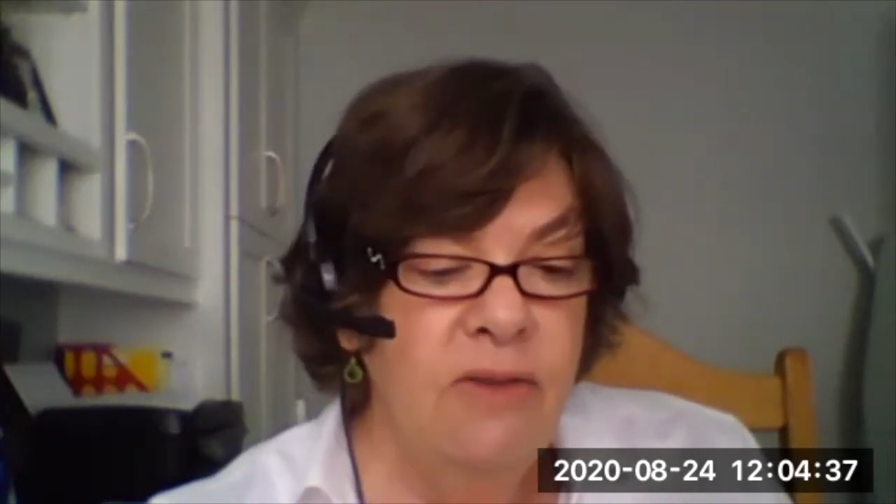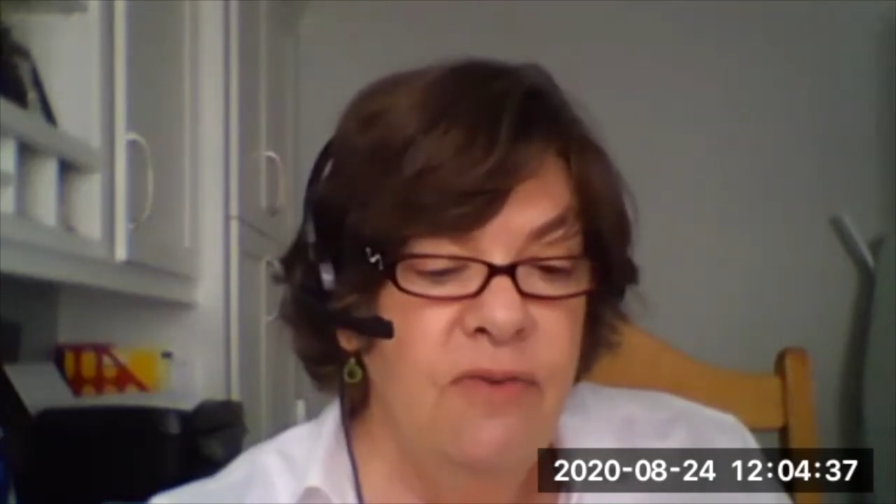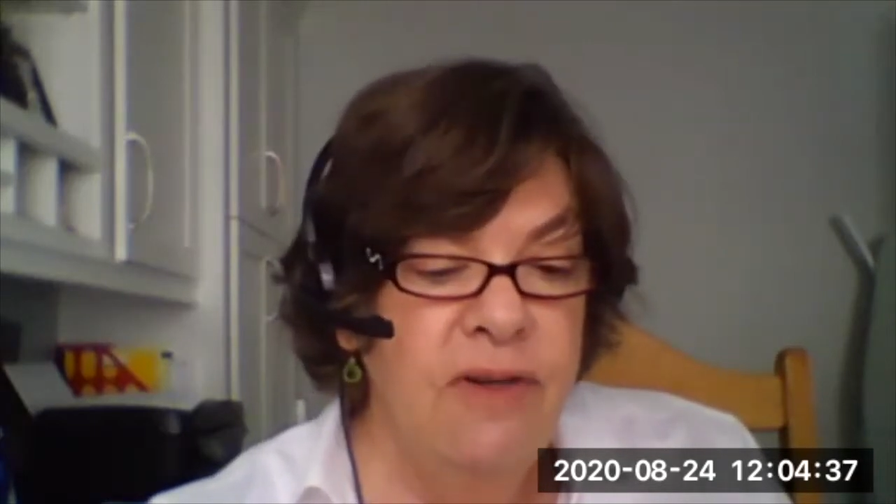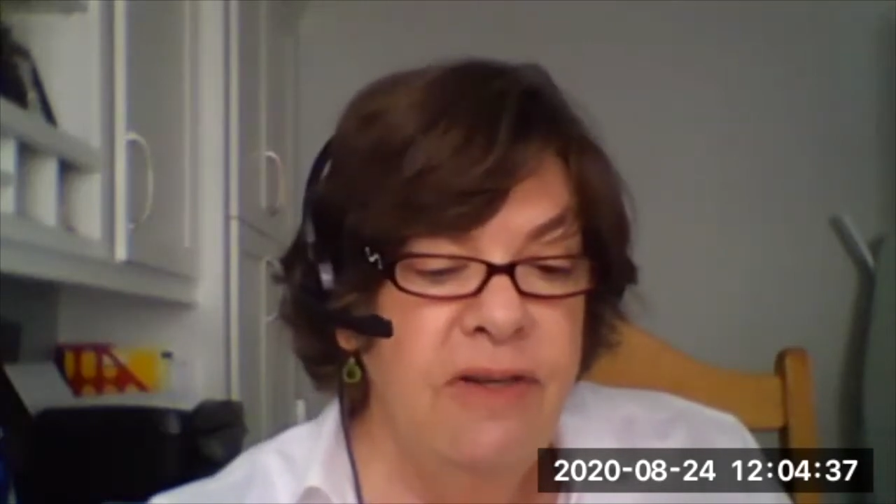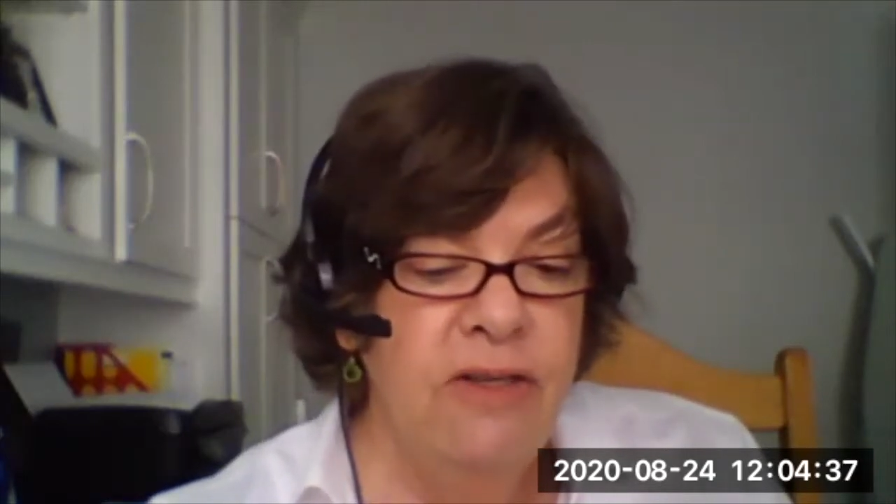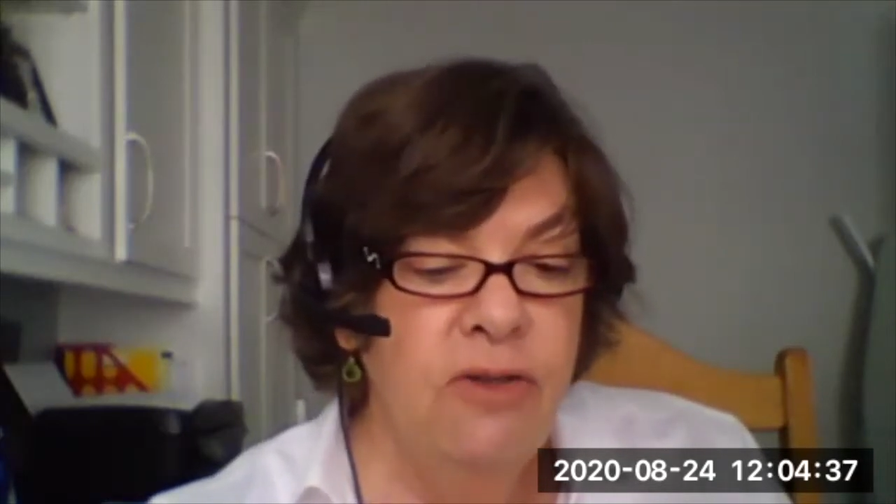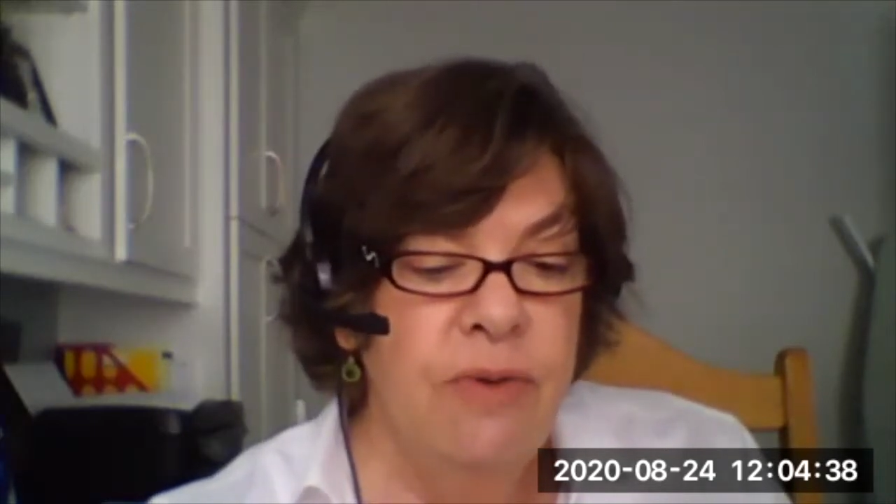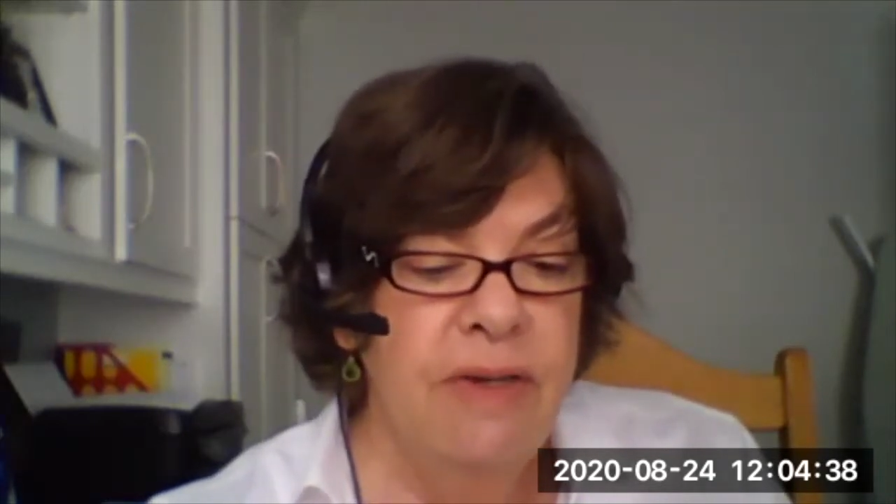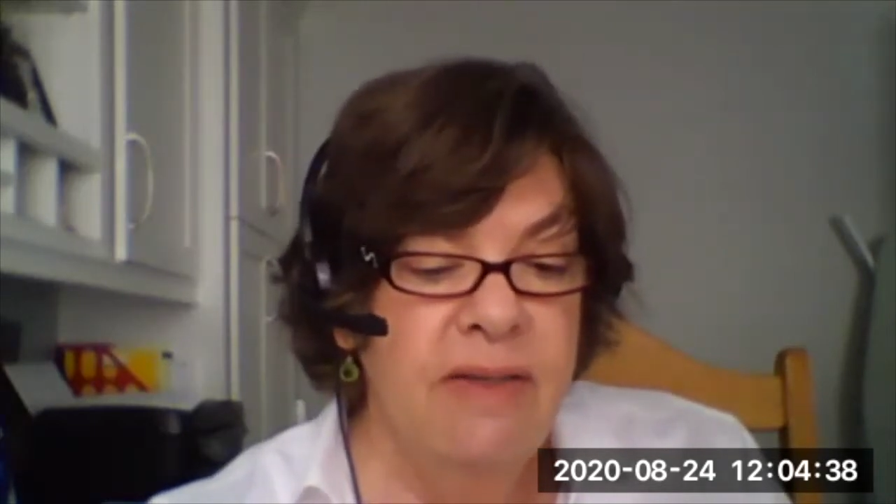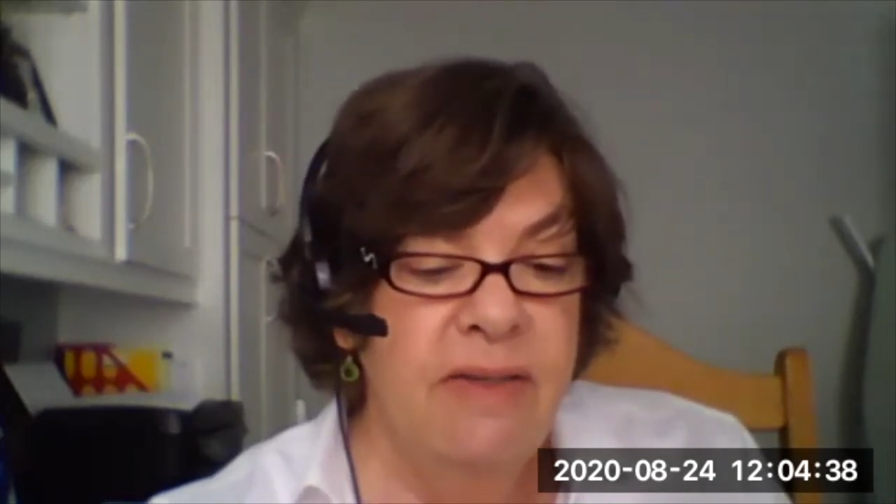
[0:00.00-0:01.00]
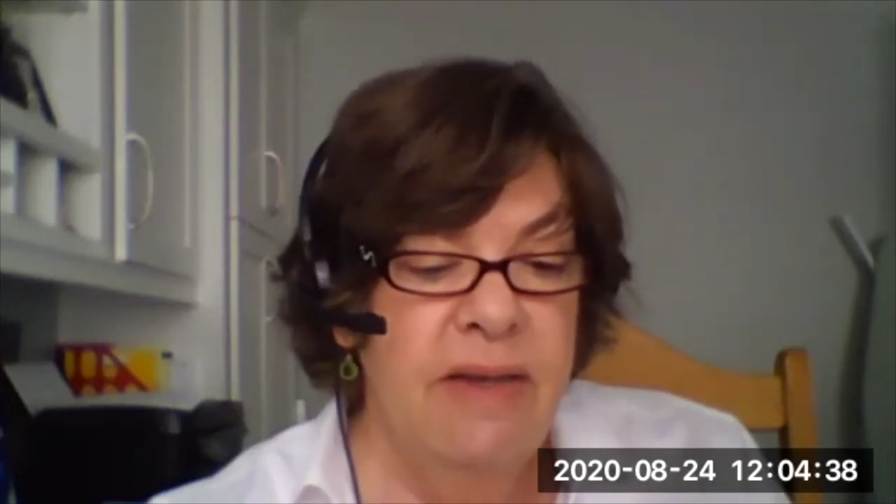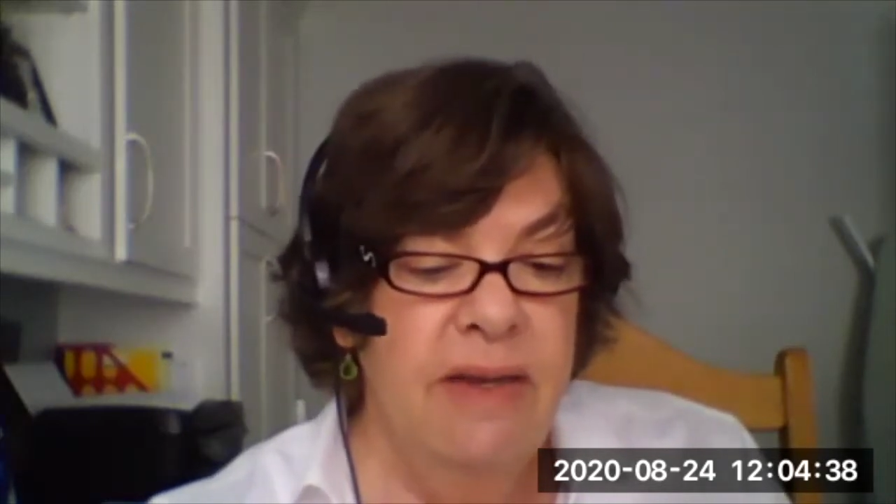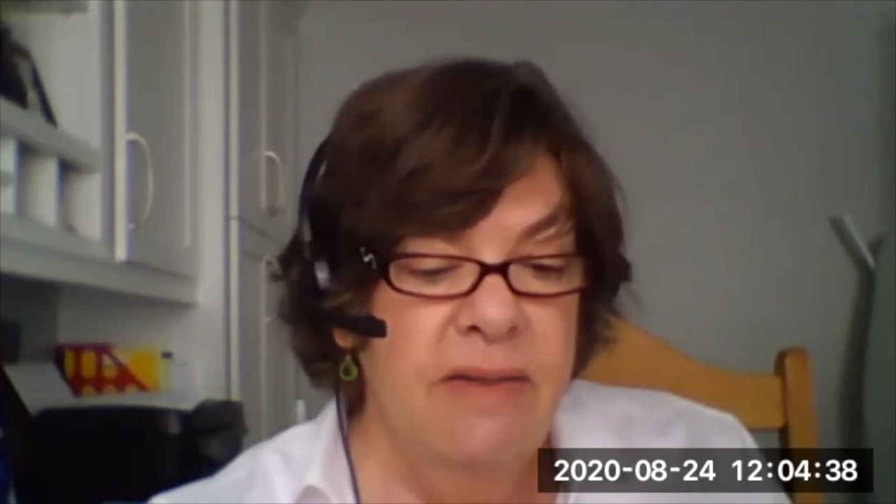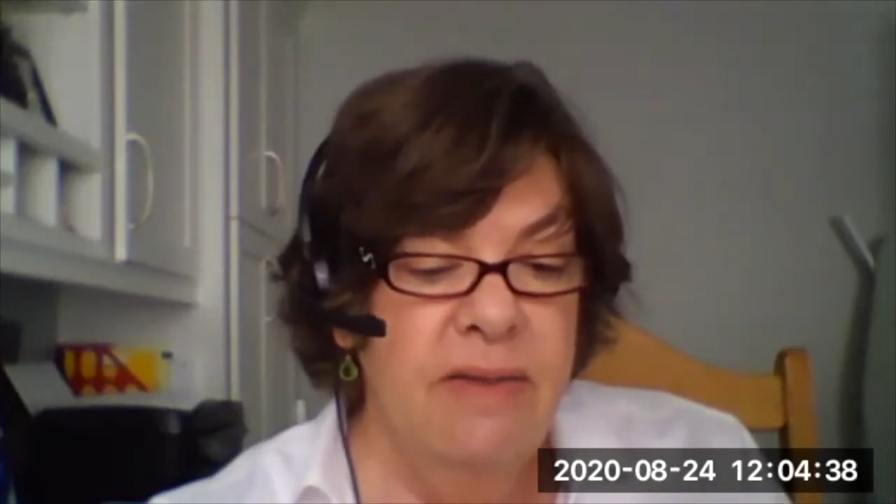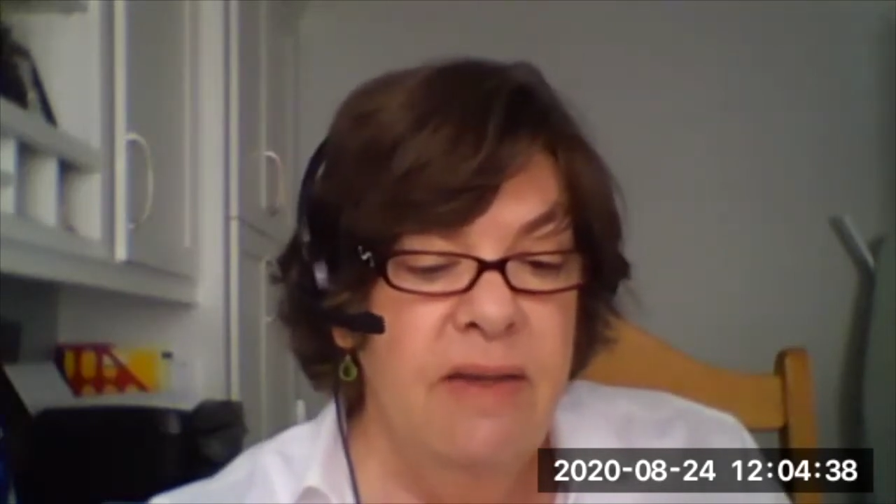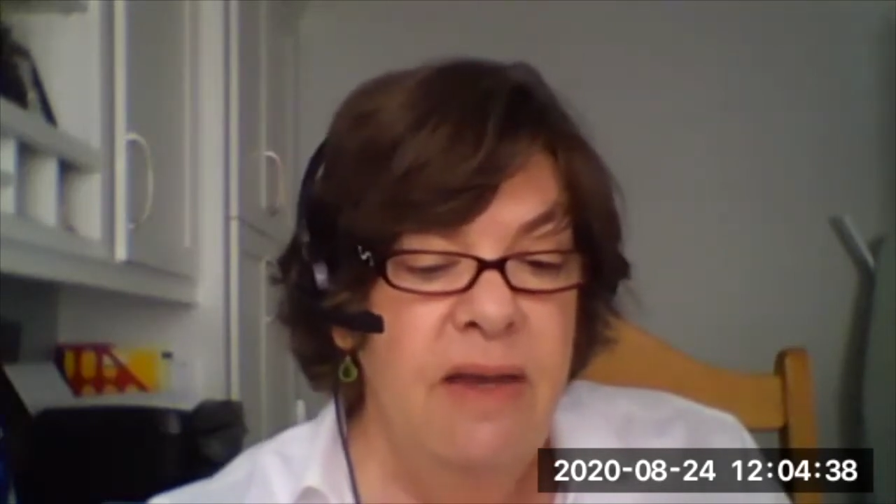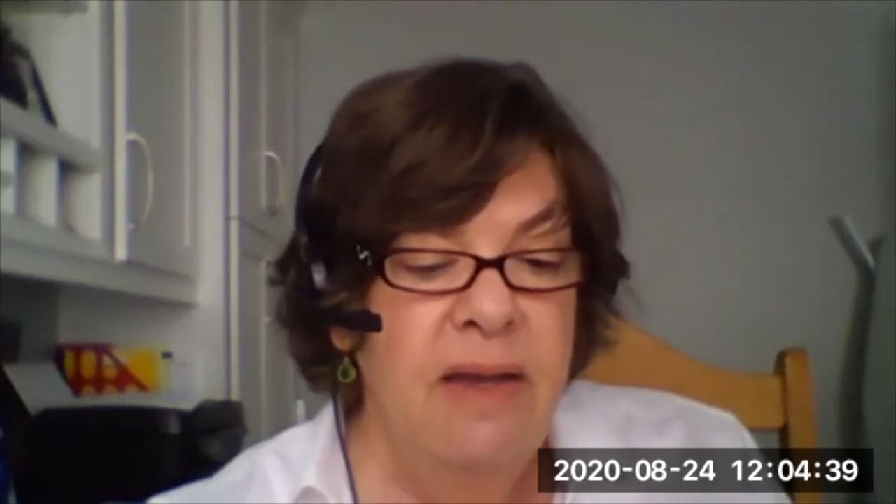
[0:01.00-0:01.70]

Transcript: for District 6,